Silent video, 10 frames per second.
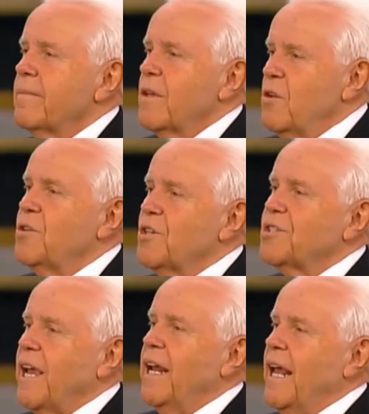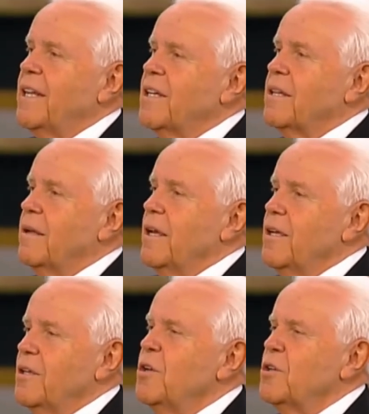You just saying that
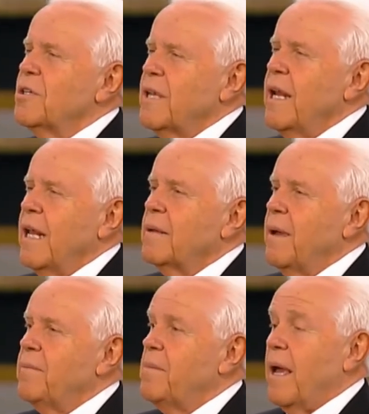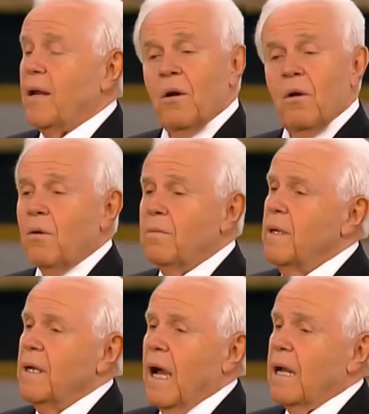to make me mad. No,
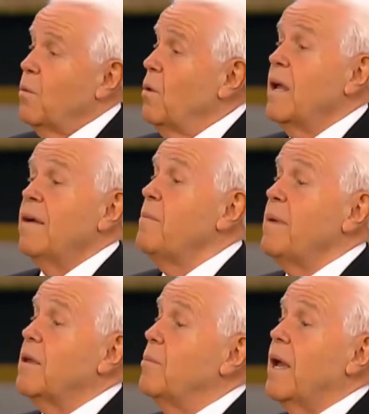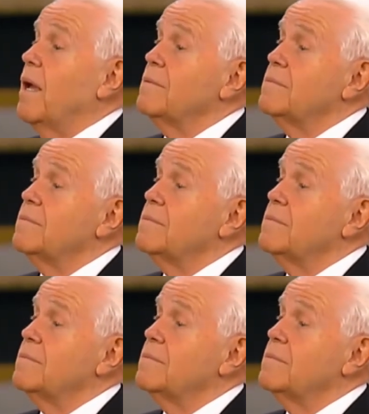I don't want to ever make you mad.